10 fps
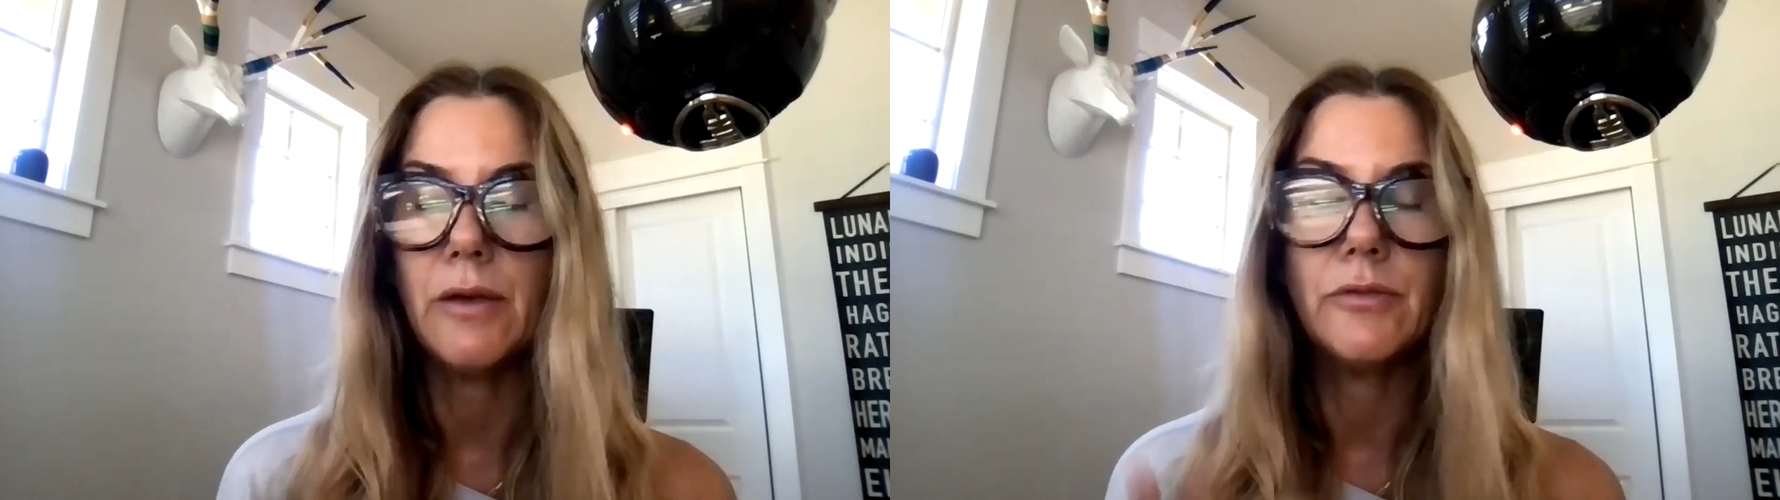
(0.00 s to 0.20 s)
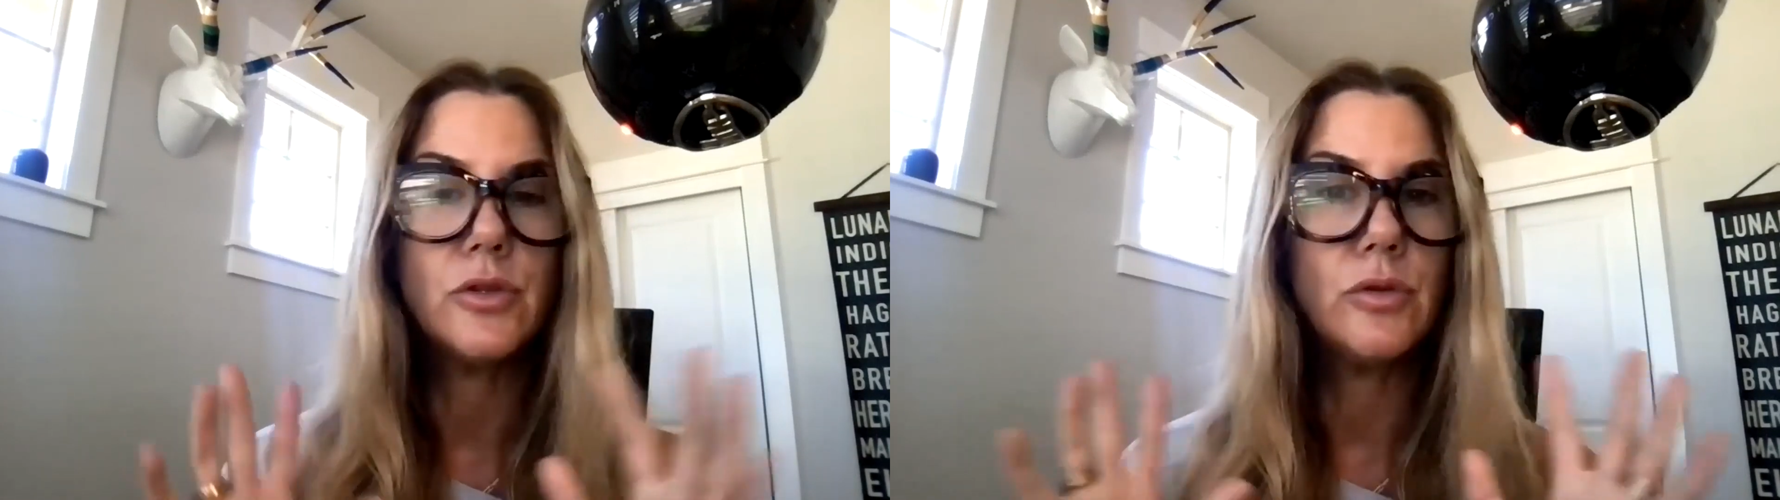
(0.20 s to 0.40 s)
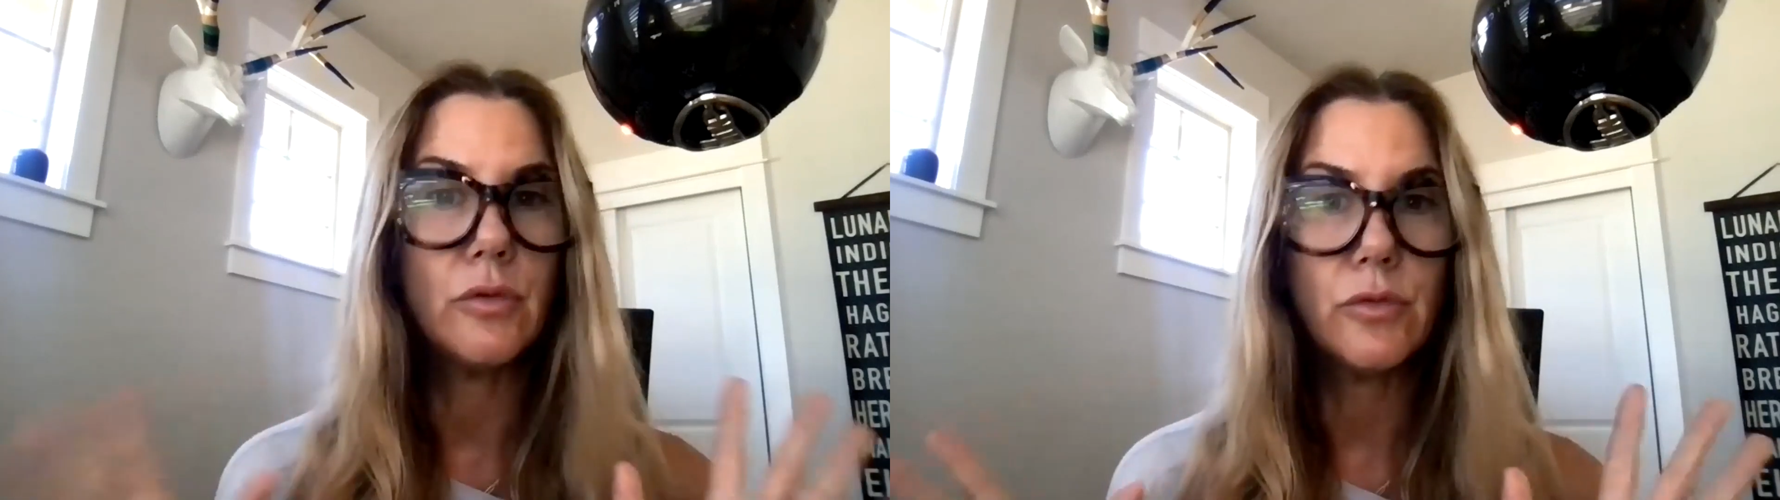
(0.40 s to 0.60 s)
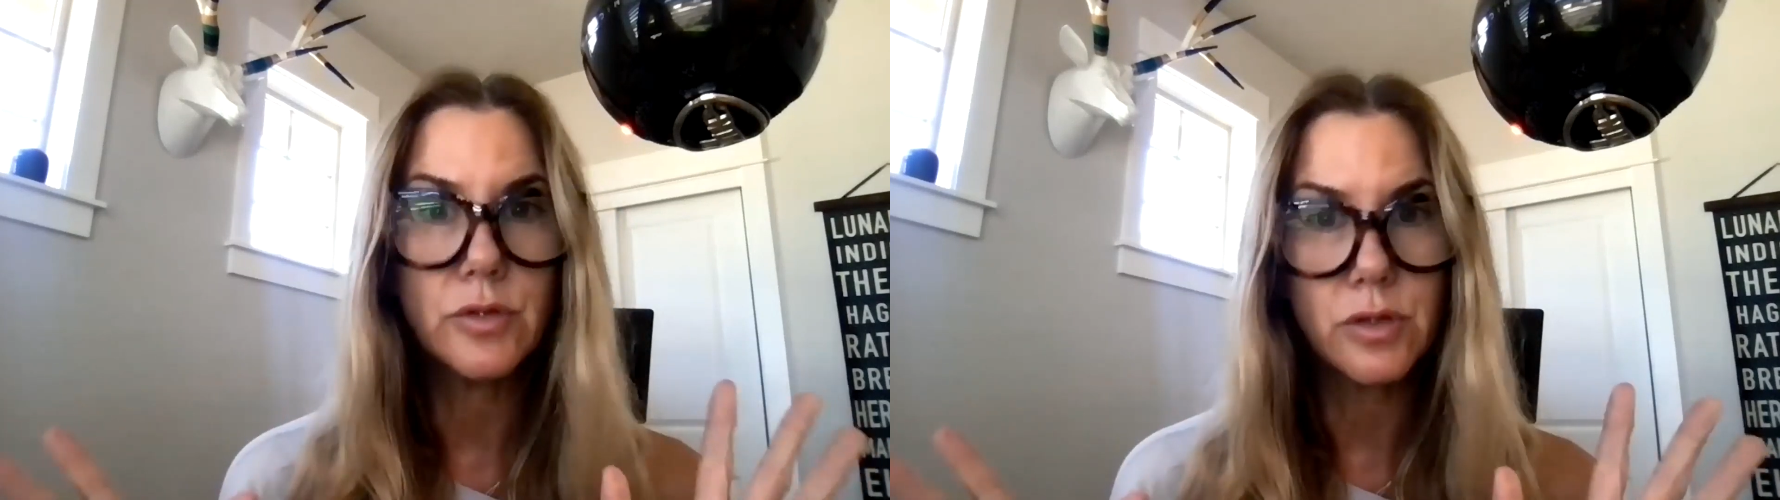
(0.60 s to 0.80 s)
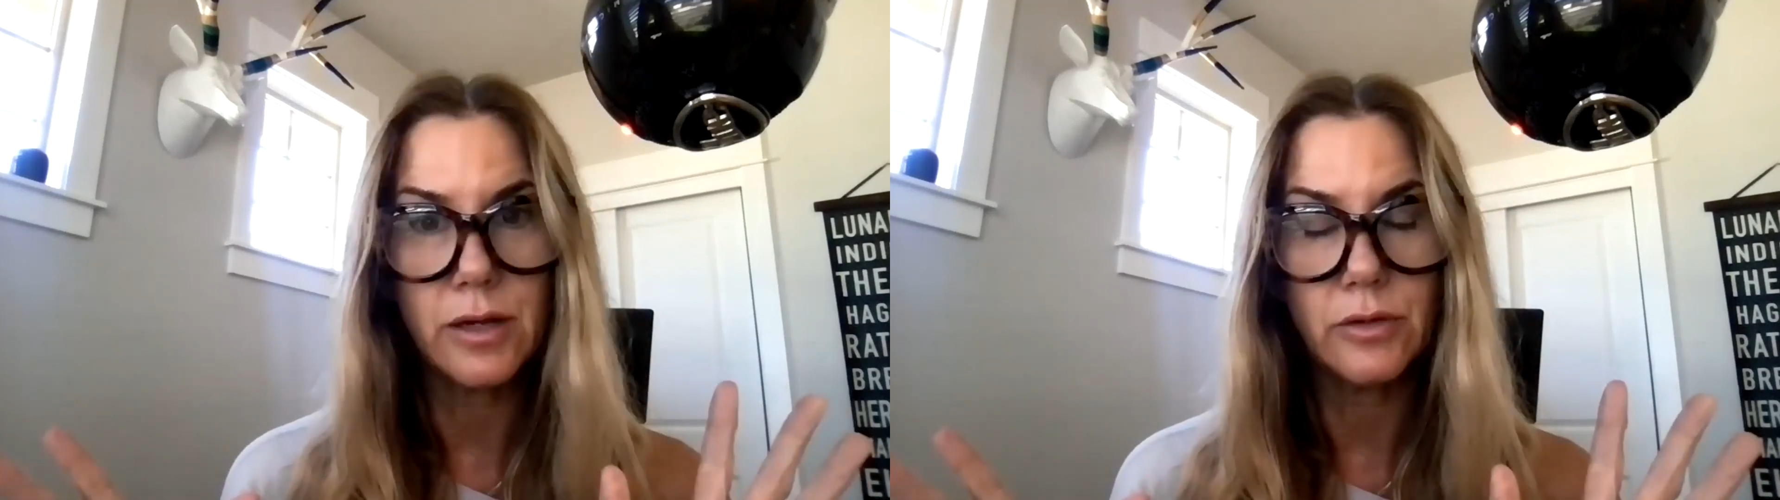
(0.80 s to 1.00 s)
have two
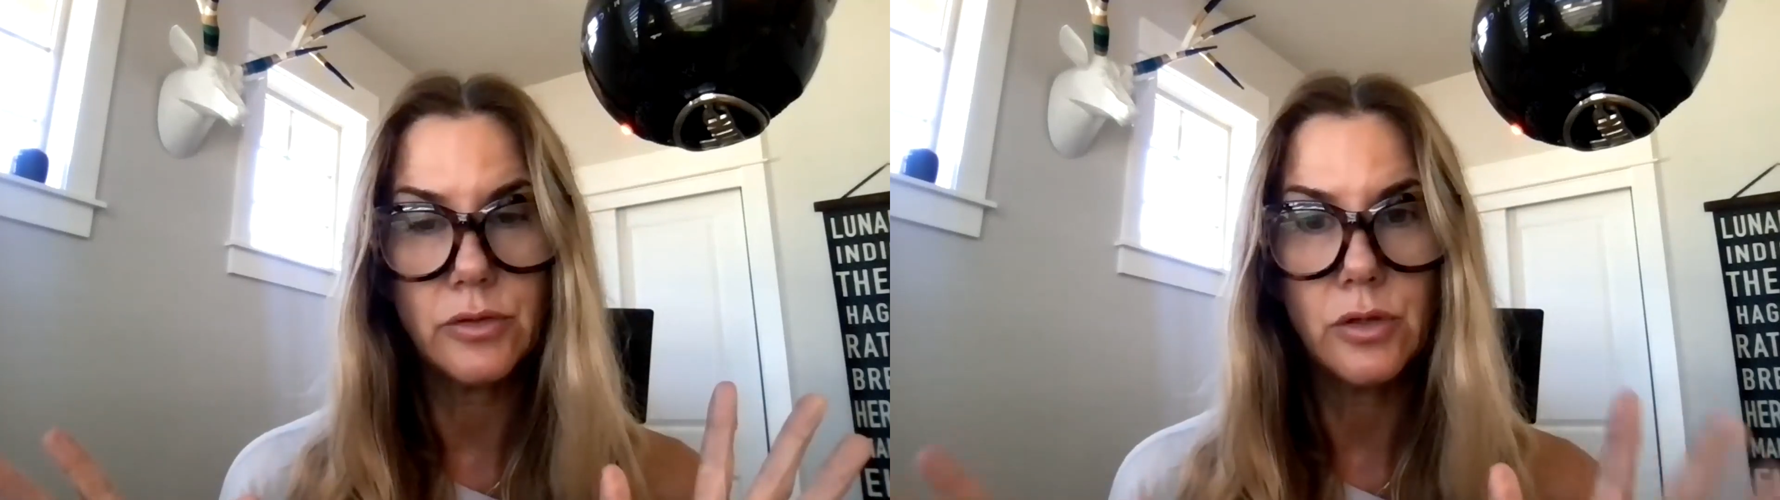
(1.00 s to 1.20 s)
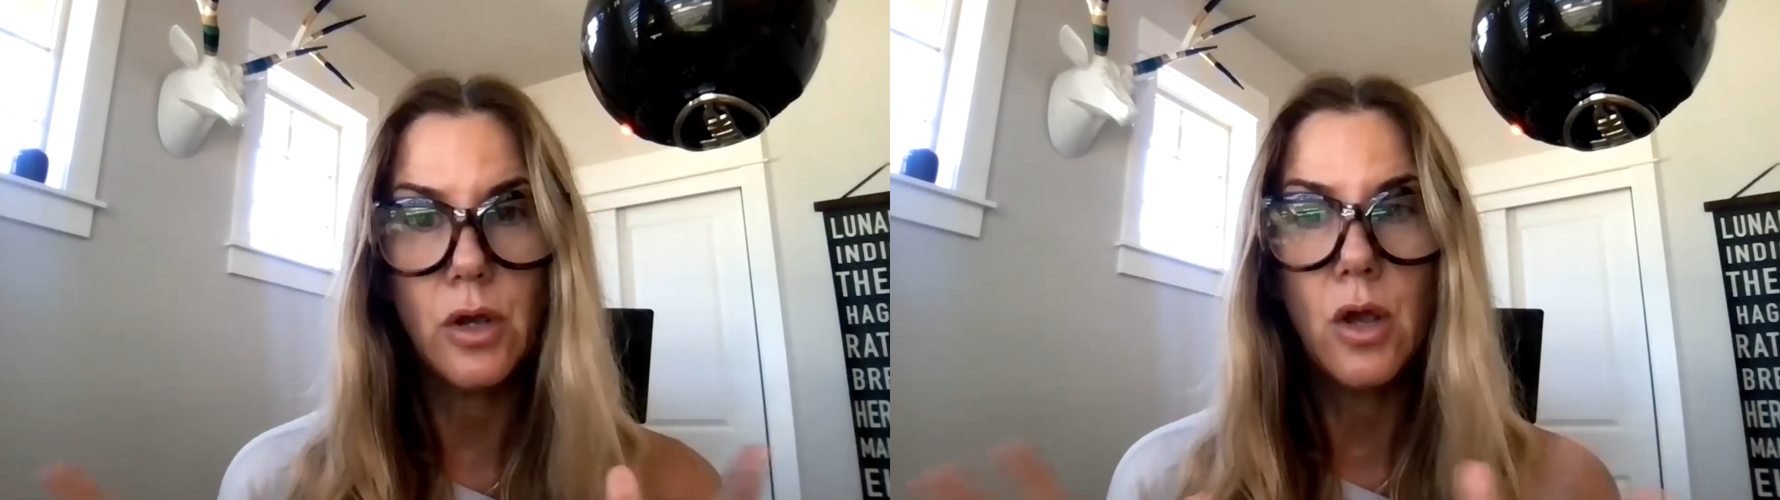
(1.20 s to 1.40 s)
different styles,